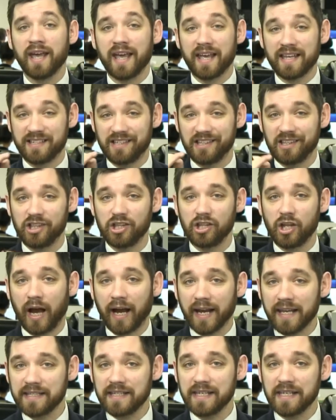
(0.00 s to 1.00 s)
is
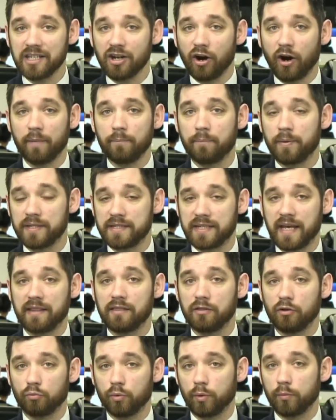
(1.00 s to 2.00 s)

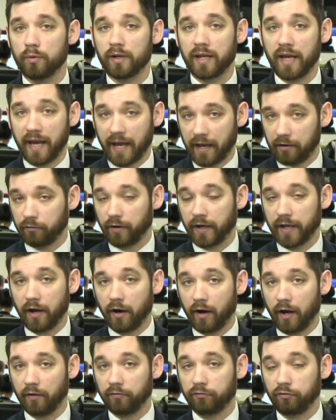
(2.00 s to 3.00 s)
89% that we will get a rate
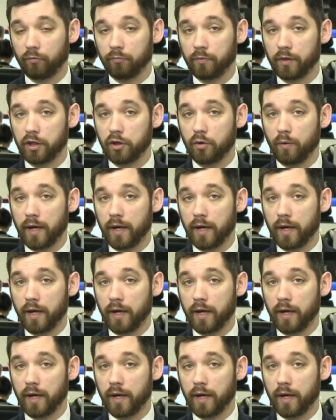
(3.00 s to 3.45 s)
hike from the